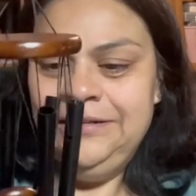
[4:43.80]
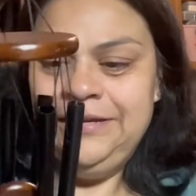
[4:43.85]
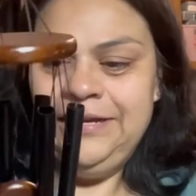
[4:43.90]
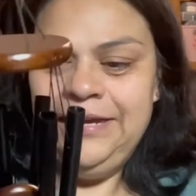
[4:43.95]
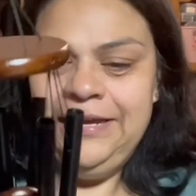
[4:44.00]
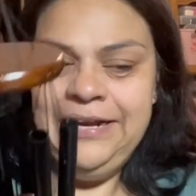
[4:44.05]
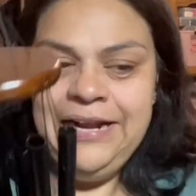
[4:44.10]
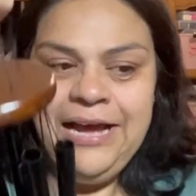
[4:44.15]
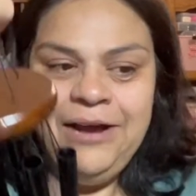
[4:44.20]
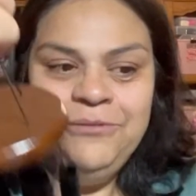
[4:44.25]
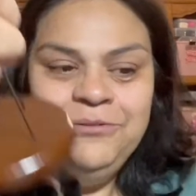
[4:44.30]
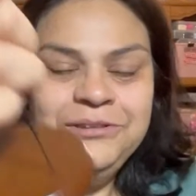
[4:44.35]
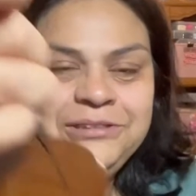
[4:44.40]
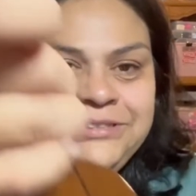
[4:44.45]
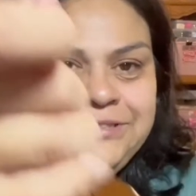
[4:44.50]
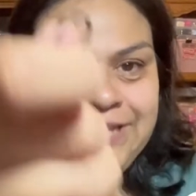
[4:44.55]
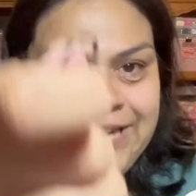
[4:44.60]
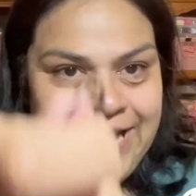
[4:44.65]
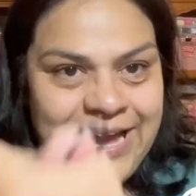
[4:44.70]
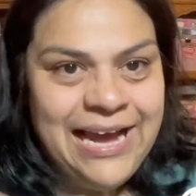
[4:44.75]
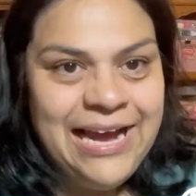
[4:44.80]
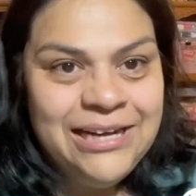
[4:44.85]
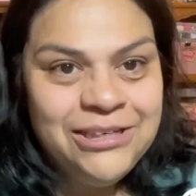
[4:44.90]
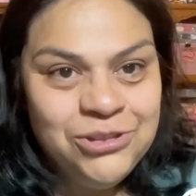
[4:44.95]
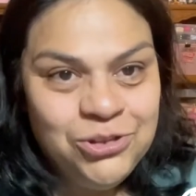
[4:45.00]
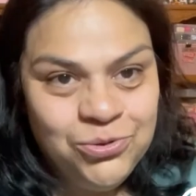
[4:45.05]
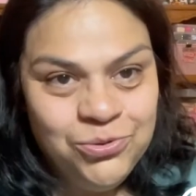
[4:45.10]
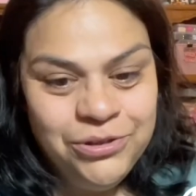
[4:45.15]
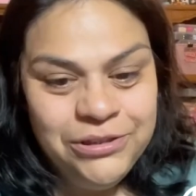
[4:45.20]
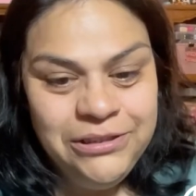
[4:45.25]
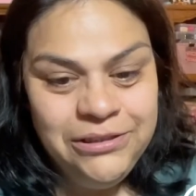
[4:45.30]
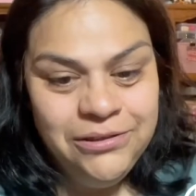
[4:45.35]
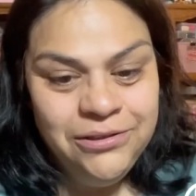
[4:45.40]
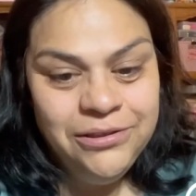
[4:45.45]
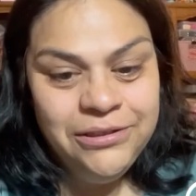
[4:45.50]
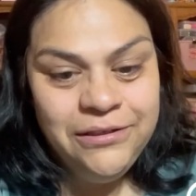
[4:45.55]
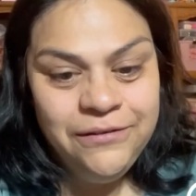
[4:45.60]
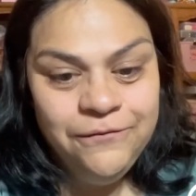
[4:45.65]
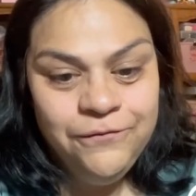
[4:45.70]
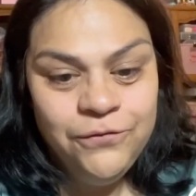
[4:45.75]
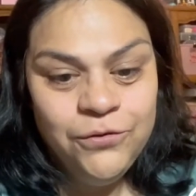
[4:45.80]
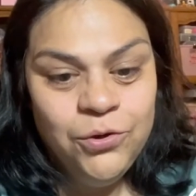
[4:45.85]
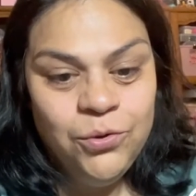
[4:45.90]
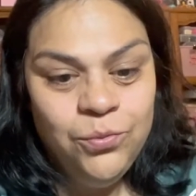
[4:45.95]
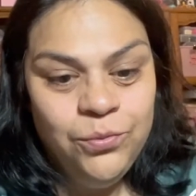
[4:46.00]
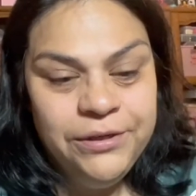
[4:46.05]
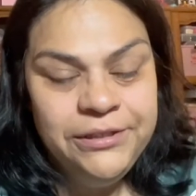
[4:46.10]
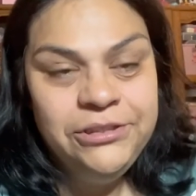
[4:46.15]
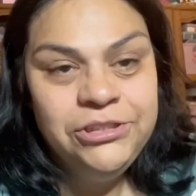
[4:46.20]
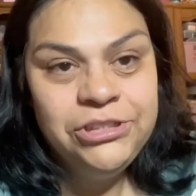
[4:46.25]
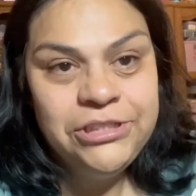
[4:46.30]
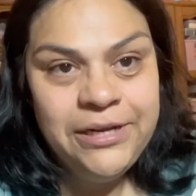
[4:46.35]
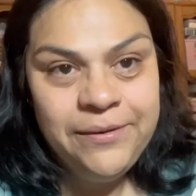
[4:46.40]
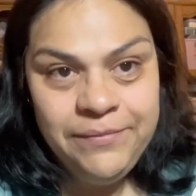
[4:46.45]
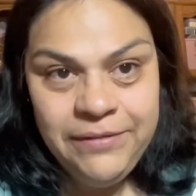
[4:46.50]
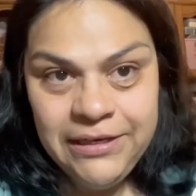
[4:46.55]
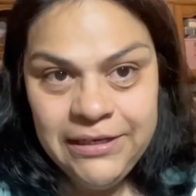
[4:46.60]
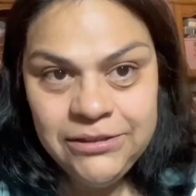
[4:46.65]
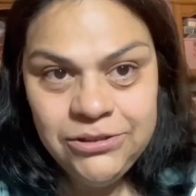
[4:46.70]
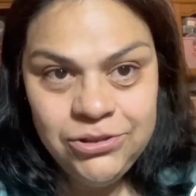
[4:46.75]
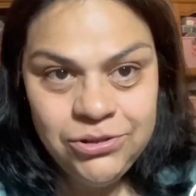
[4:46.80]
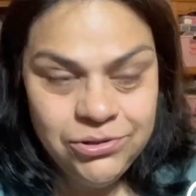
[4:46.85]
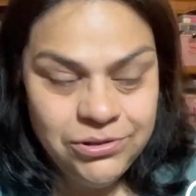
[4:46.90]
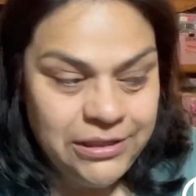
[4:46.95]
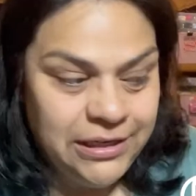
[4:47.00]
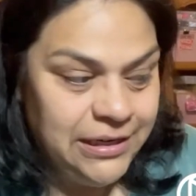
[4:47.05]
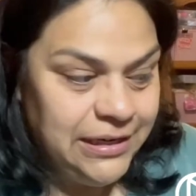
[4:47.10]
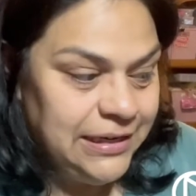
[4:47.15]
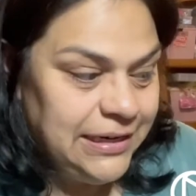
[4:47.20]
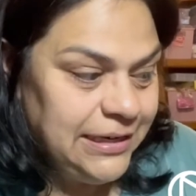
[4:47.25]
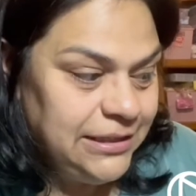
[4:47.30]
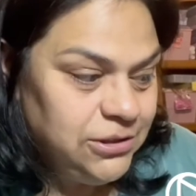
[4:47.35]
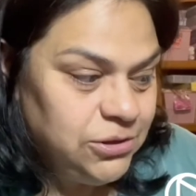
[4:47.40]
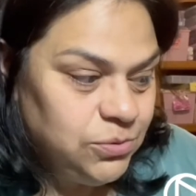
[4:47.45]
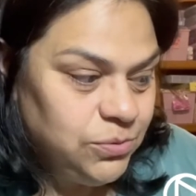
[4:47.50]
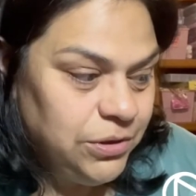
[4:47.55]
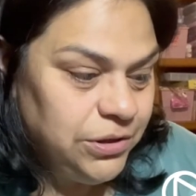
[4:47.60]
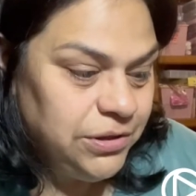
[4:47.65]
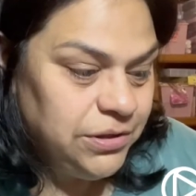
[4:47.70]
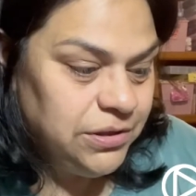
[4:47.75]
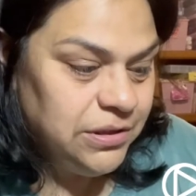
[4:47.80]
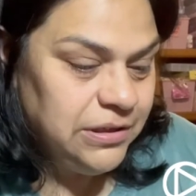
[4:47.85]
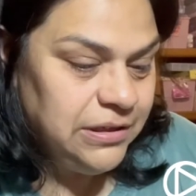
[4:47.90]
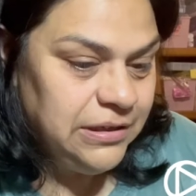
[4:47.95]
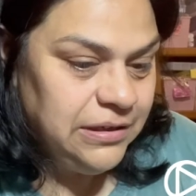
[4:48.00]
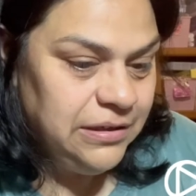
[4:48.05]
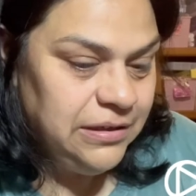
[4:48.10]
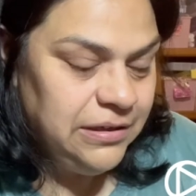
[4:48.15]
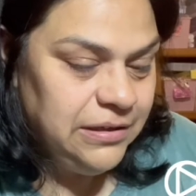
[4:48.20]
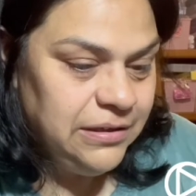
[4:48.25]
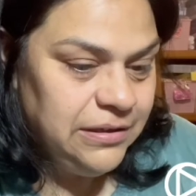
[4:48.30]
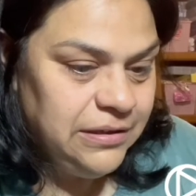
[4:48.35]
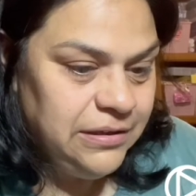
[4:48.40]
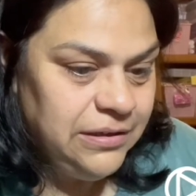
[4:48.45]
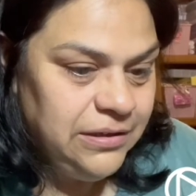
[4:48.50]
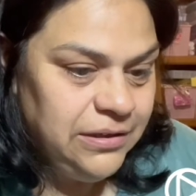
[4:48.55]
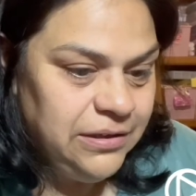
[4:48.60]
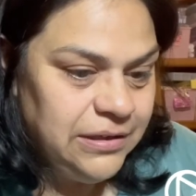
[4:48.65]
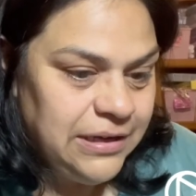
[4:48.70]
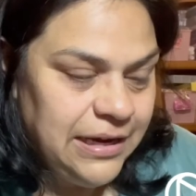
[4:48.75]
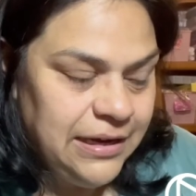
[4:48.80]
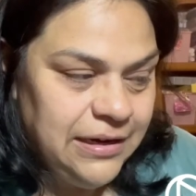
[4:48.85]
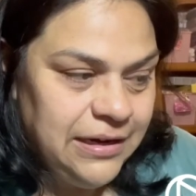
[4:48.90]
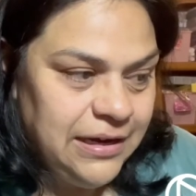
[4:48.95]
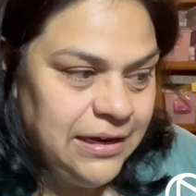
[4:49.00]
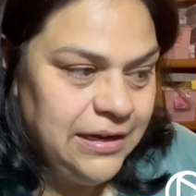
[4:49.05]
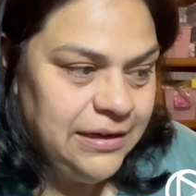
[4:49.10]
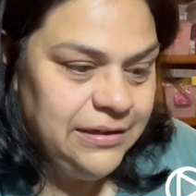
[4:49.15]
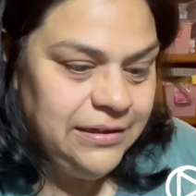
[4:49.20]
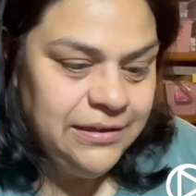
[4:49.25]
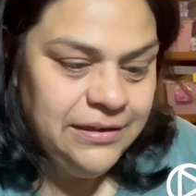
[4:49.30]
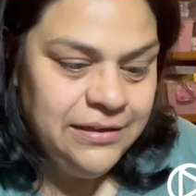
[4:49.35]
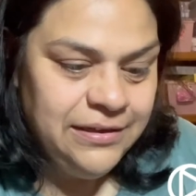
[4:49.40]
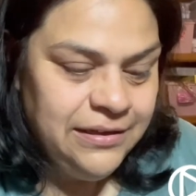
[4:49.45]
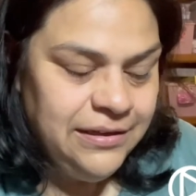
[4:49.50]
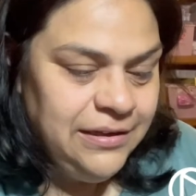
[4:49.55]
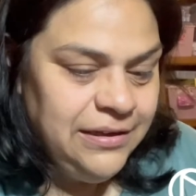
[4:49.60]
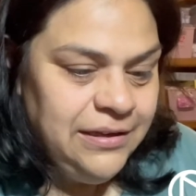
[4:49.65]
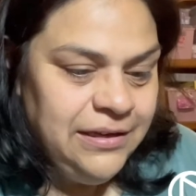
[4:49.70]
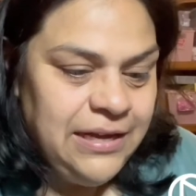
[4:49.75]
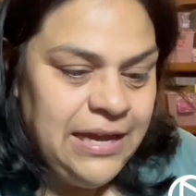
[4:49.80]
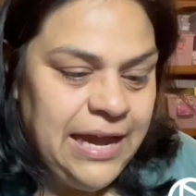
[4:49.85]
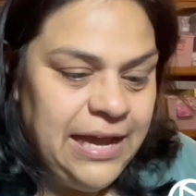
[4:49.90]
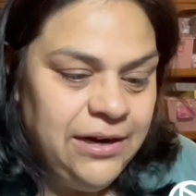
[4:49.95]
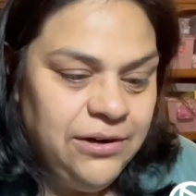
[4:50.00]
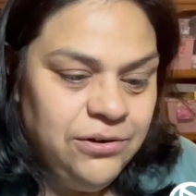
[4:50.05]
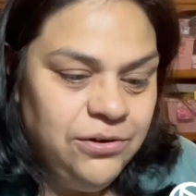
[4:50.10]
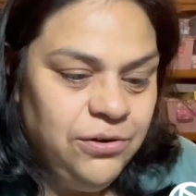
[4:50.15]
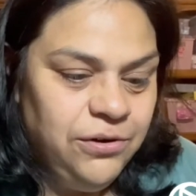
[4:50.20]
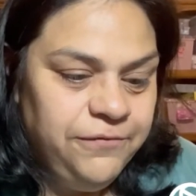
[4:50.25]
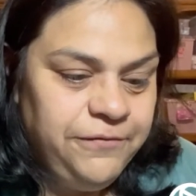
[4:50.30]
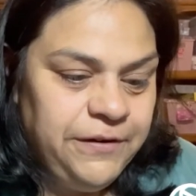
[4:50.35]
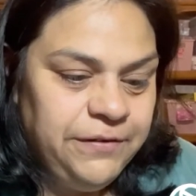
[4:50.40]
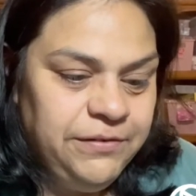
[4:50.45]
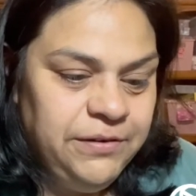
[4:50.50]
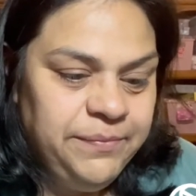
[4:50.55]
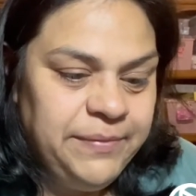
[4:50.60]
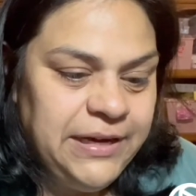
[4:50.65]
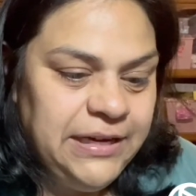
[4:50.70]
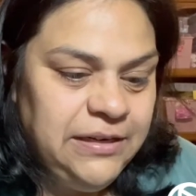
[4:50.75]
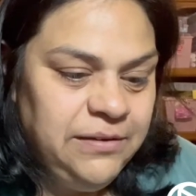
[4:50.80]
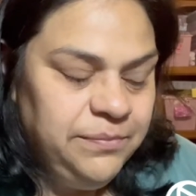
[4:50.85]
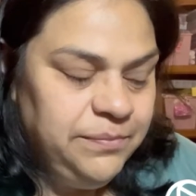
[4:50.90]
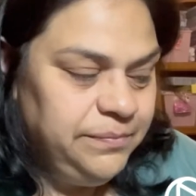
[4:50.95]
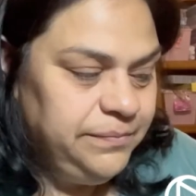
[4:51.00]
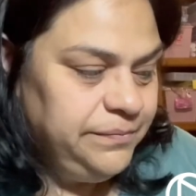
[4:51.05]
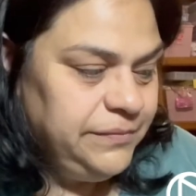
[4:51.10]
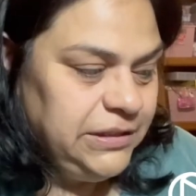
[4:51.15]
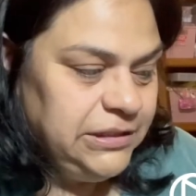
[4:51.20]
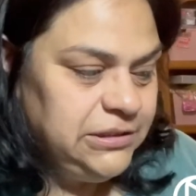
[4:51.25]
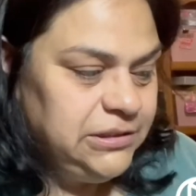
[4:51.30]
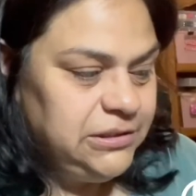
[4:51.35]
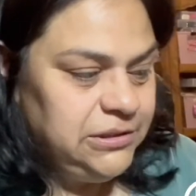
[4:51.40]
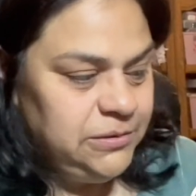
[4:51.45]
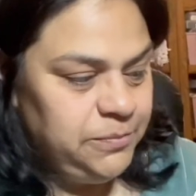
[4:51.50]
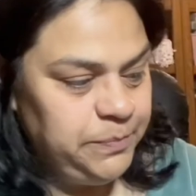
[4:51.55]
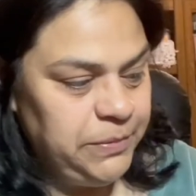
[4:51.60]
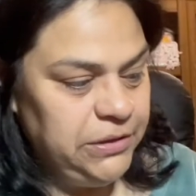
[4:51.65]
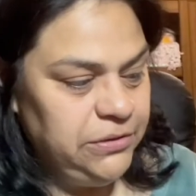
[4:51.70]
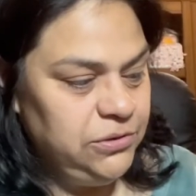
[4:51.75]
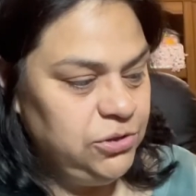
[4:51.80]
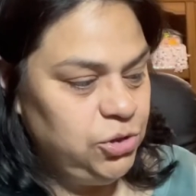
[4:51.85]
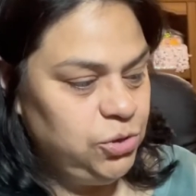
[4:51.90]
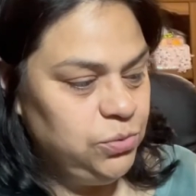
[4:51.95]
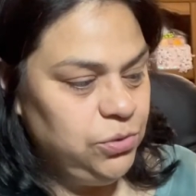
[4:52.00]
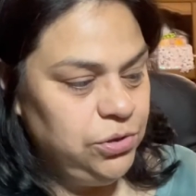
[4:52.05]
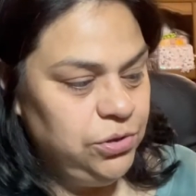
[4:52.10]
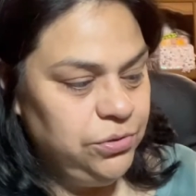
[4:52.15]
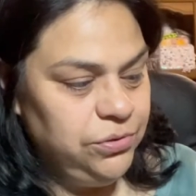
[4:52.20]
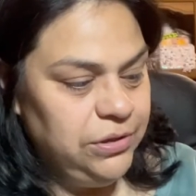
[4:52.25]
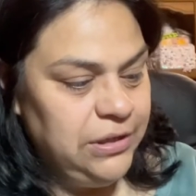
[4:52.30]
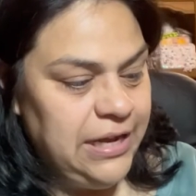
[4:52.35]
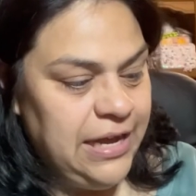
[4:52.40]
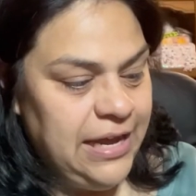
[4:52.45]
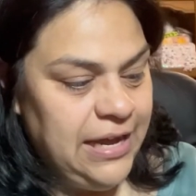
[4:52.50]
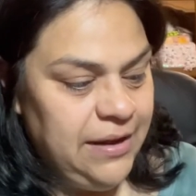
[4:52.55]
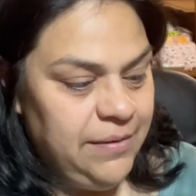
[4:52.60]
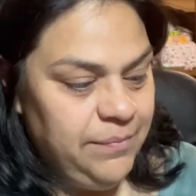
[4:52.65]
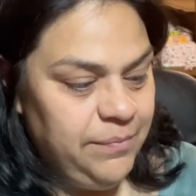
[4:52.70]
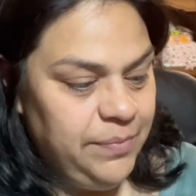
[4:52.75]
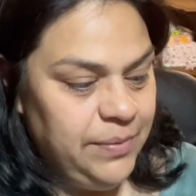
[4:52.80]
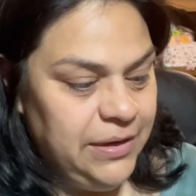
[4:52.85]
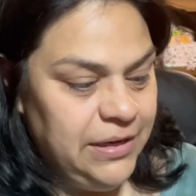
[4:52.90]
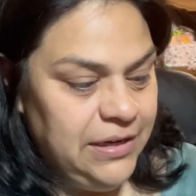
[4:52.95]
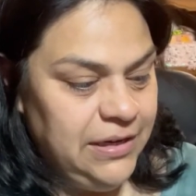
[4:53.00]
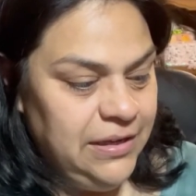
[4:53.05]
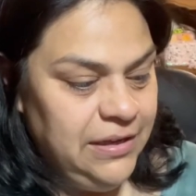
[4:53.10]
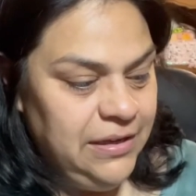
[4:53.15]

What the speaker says: And I was actually looking for a wind chime yesterday. And I swear, I don't know if everybody is spiritual or not, but